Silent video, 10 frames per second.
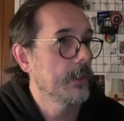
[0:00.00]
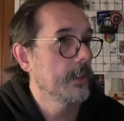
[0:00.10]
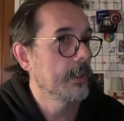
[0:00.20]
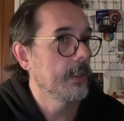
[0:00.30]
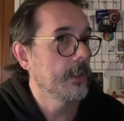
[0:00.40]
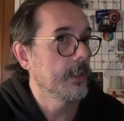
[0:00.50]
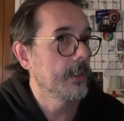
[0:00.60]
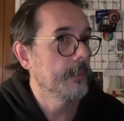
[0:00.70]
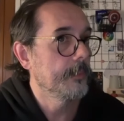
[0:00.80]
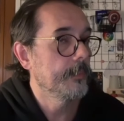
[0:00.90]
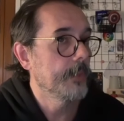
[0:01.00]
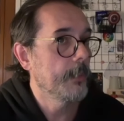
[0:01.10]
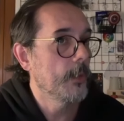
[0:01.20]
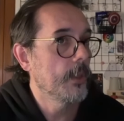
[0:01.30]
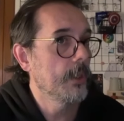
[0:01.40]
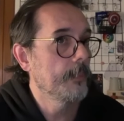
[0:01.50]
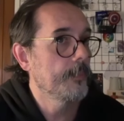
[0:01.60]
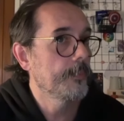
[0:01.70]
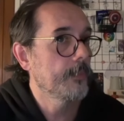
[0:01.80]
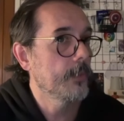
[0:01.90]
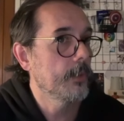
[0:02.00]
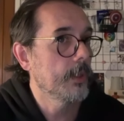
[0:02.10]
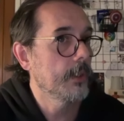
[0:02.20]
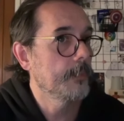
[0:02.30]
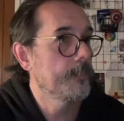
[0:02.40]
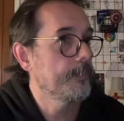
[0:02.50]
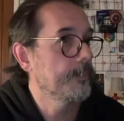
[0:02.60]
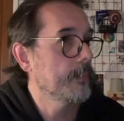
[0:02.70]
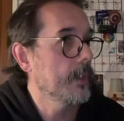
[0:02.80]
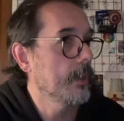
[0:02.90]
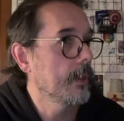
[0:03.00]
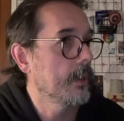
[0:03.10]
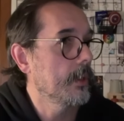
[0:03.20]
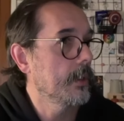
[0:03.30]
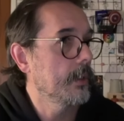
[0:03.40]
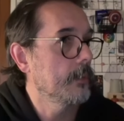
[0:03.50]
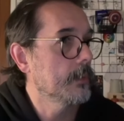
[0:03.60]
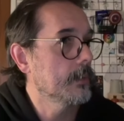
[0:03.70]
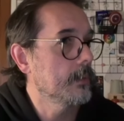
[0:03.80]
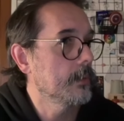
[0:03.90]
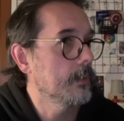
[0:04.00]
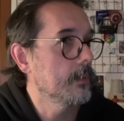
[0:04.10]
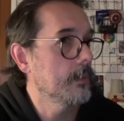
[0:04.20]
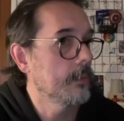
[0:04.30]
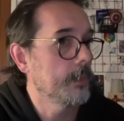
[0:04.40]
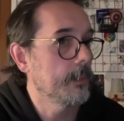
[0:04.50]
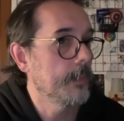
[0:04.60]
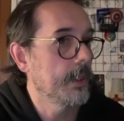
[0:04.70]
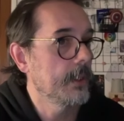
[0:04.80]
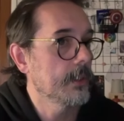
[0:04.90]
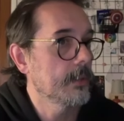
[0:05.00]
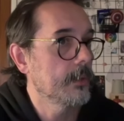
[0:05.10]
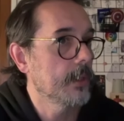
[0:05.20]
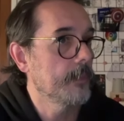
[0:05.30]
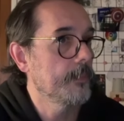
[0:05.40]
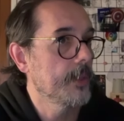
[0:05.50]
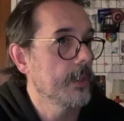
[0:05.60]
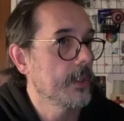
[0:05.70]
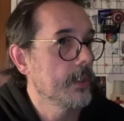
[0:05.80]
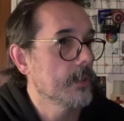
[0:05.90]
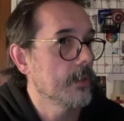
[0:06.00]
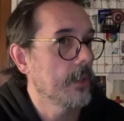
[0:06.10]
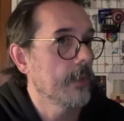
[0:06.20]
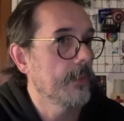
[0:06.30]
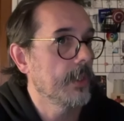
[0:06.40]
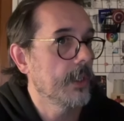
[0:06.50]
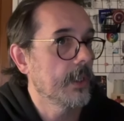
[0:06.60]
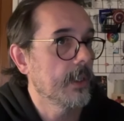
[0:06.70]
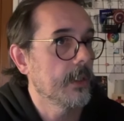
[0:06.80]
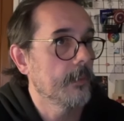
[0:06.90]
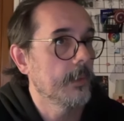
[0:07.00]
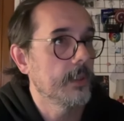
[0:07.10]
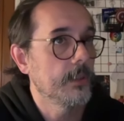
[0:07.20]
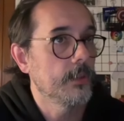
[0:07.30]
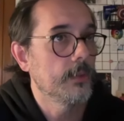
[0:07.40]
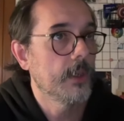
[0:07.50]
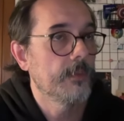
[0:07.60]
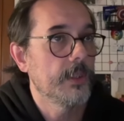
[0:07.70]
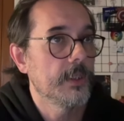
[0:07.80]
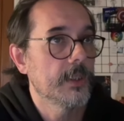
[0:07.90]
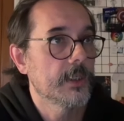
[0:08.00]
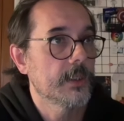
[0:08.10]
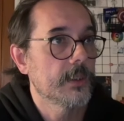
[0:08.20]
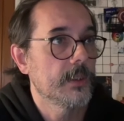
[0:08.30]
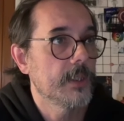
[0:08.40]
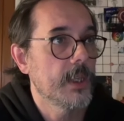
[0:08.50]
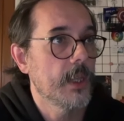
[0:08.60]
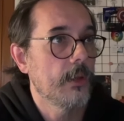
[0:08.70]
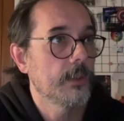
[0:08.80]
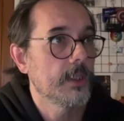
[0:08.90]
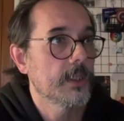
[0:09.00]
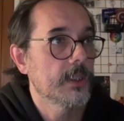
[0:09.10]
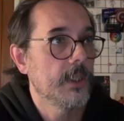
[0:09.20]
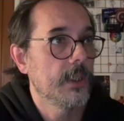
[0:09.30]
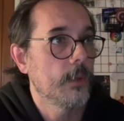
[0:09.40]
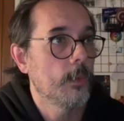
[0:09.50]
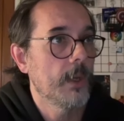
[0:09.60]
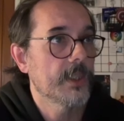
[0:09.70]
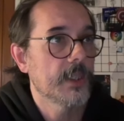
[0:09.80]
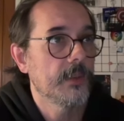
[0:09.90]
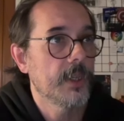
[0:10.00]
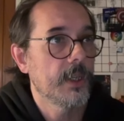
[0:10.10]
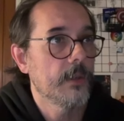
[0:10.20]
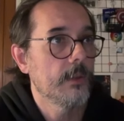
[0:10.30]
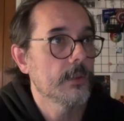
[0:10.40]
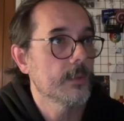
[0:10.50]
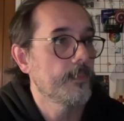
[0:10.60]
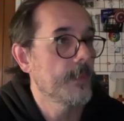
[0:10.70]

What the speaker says: the model, okay? It was called commit base, okay? So I have here, when you have this dialog, just click quads and triangles.